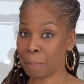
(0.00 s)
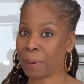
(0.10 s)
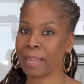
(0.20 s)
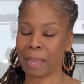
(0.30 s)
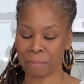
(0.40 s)

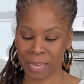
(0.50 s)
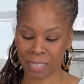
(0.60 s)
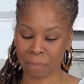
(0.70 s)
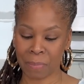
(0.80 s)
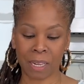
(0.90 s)

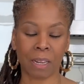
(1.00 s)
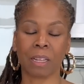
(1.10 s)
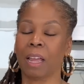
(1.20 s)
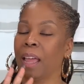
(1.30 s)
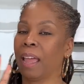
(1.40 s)
plant-based
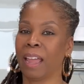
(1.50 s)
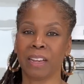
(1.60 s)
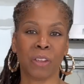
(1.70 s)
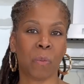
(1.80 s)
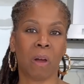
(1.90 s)
milk.
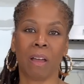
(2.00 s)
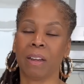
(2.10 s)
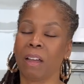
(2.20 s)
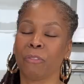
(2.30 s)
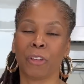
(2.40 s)
Any
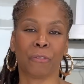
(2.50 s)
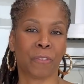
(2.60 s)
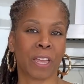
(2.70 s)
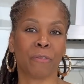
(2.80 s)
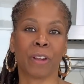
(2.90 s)
one of your
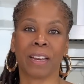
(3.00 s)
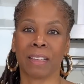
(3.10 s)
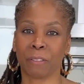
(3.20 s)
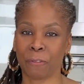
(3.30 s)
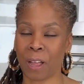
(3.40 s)
favorite
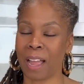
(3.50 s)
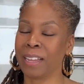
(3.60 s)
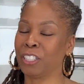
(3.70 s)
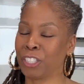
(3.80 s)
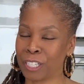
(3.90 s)
is
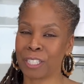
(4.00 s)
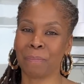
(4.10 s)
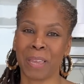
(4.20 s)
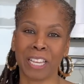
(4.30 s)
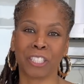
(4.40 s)
fine.
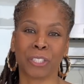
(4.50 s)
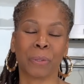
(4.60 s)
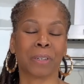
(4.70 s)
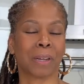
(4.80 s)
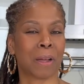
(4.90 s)
Just make
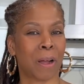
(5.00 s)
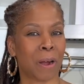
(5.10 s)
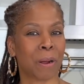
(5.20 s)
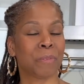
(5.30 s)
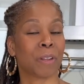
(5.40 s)
sure the
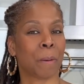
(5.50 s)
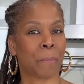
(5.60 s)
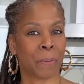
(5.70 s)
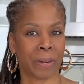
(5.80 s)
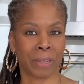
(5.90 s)
carbs
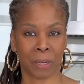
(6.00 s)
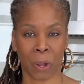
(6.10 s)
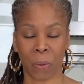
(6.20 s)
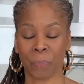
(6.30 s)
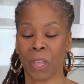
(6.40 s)
are pretty
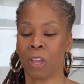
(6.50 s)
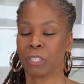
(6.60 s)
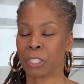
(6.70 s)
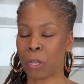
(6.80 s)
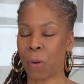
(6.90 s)
low.
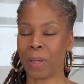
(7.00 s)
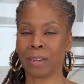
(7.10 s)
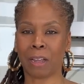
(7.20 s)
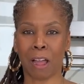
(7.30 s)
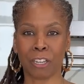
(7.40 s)
So
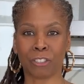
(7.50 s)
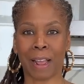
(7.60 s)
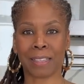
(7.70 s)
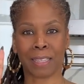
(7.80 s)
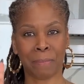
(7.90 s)
in
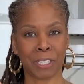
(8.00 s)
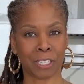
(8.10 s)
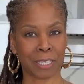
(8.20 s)
contrast, let me just